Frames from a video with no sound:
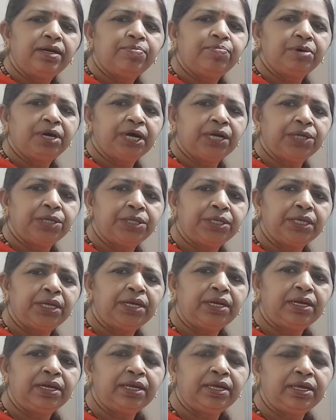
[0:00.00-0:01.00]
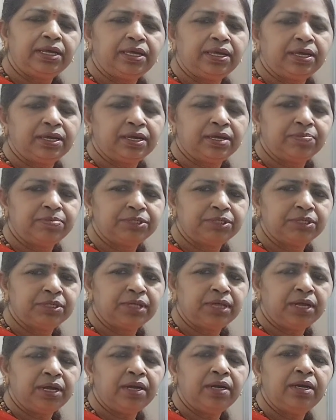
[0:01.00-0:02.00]
The partially eclipsed
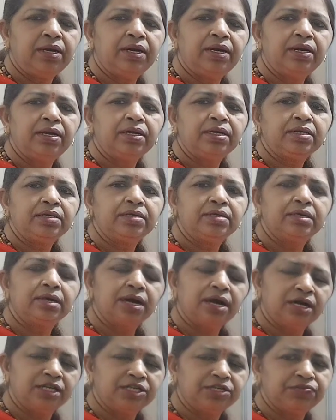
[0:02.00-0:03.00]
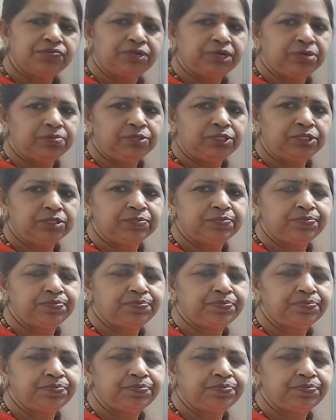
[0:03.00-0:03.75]
and gauge forms.